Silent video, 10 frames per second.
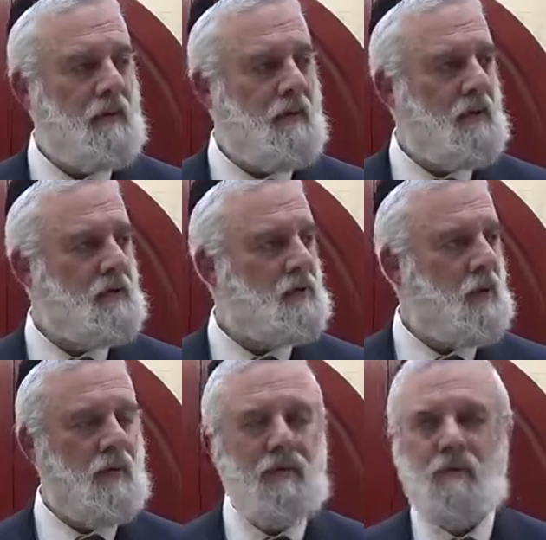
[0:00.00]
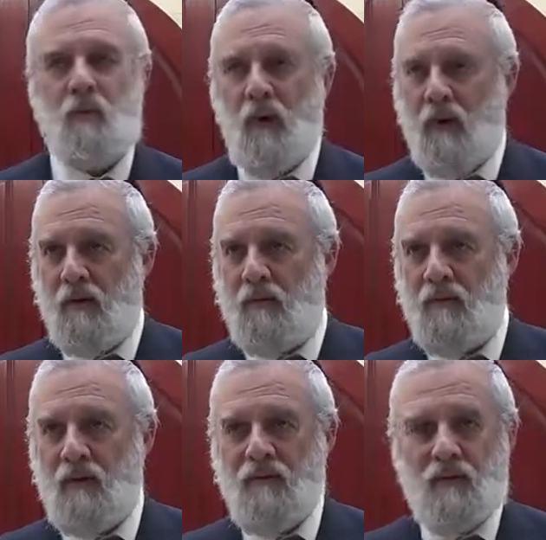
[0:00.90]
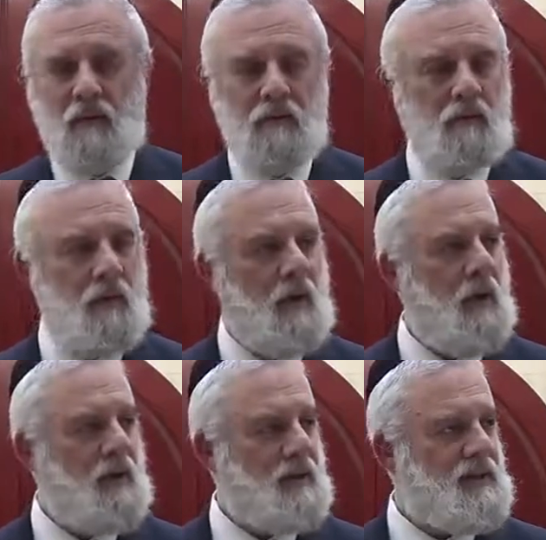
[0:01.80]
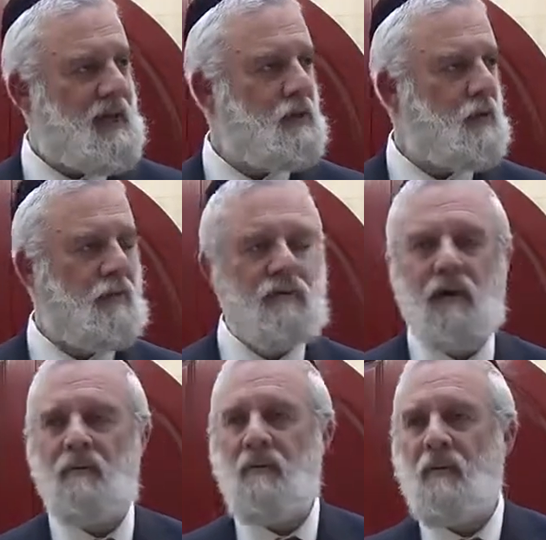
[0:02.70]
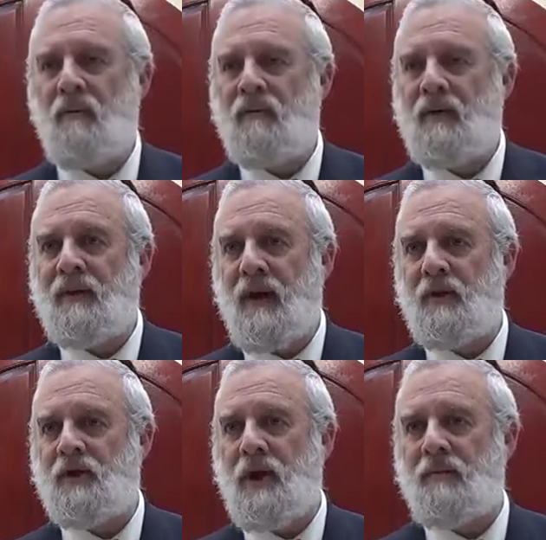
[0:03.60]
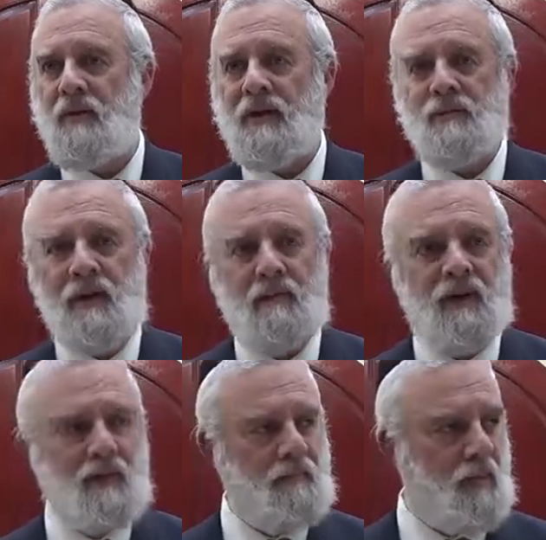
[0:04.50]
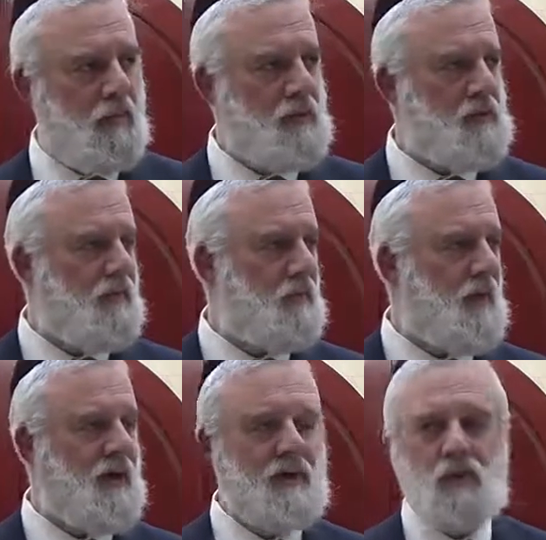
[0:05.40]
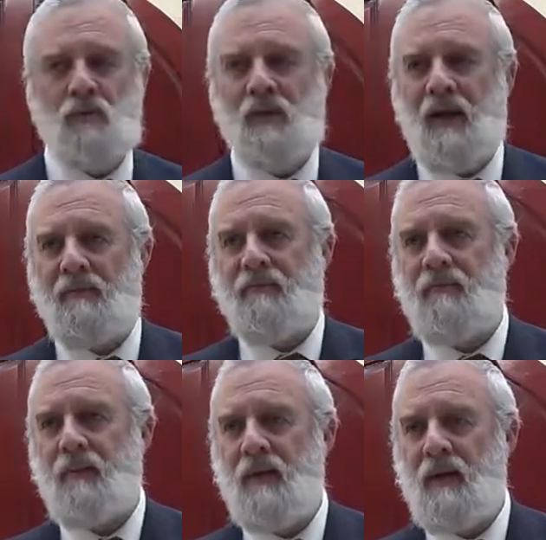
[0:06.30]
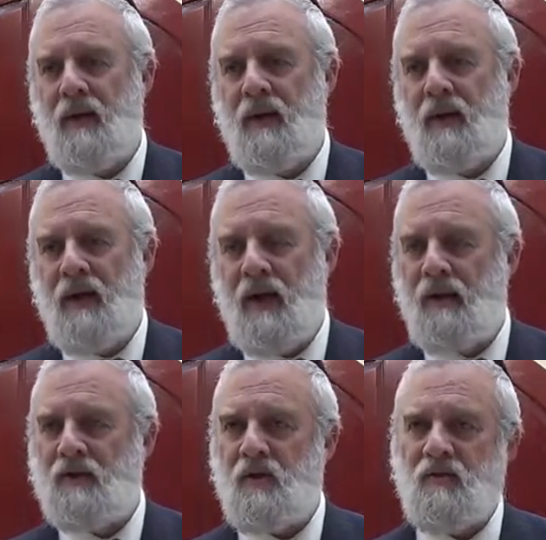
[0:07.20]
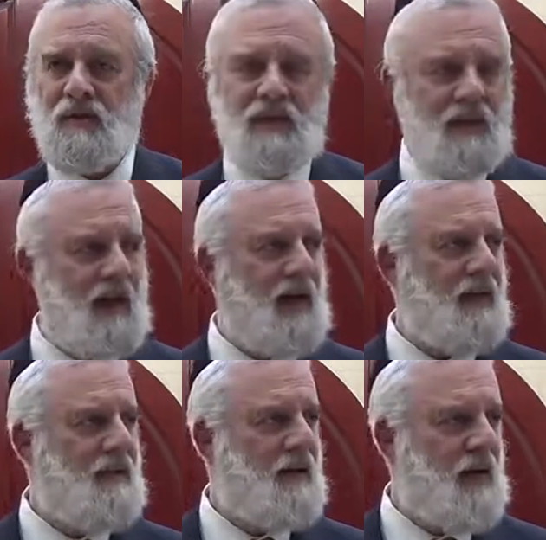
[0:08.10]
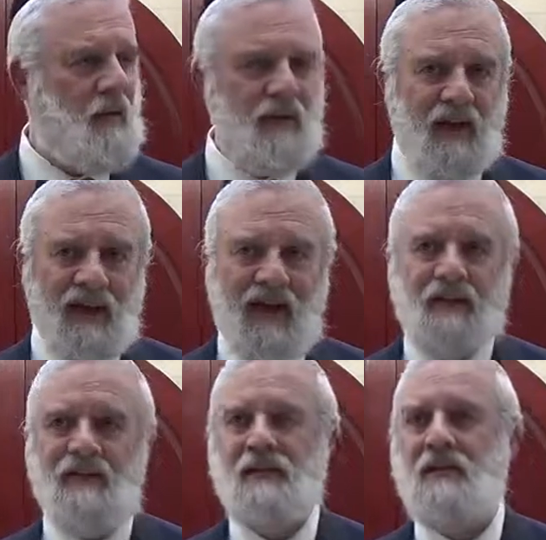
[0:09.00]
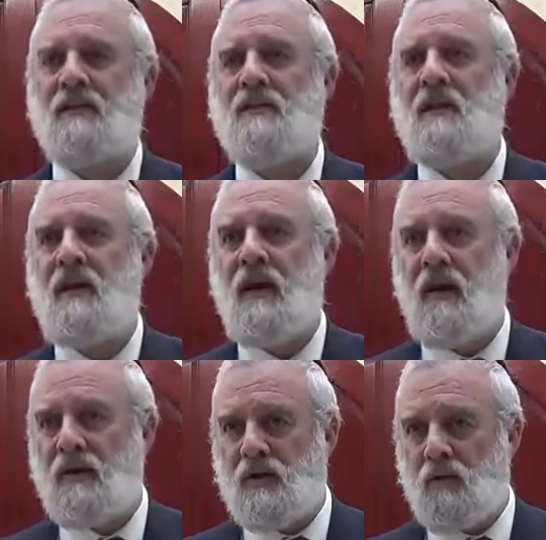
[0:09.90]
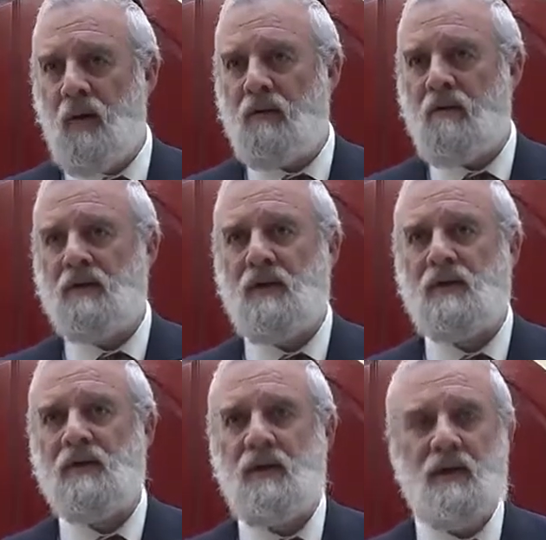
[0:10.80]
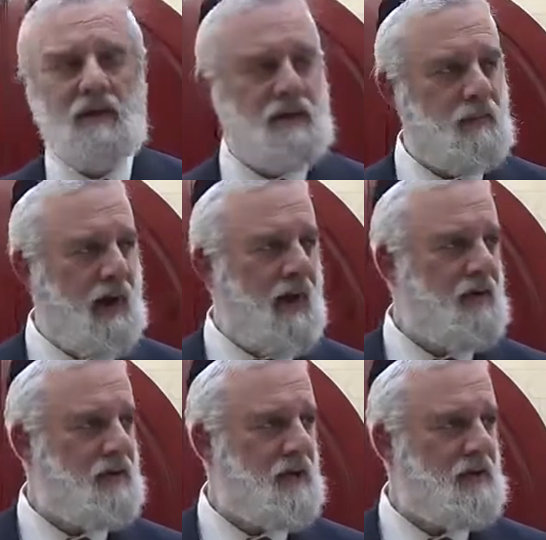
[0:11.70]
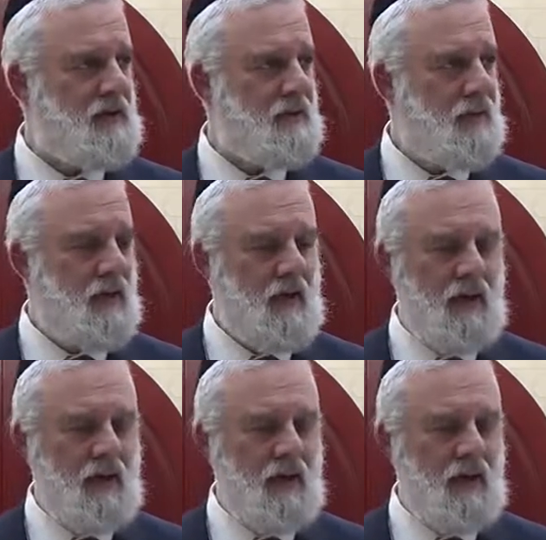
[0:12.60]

deals with prayer, even though the central theme of the entire chapter has been about the importance of Torah in a Jew's life, how it serves as a guide, how it enlightens us, how it strengthens us, inspires us.